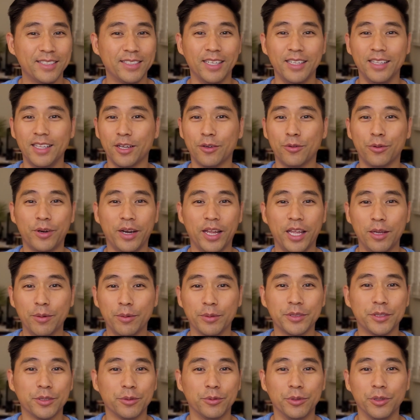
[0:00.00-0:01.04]
not like we're able
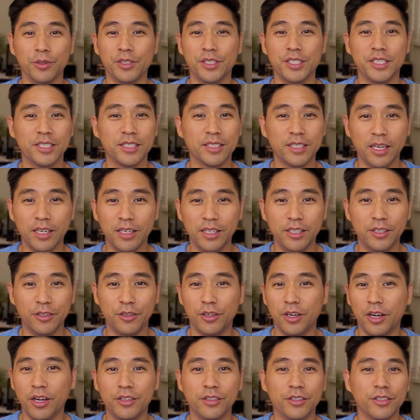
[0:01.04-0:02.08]
to really study or
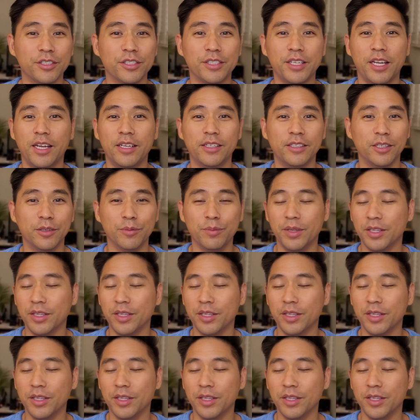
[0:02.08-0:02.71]
understand him.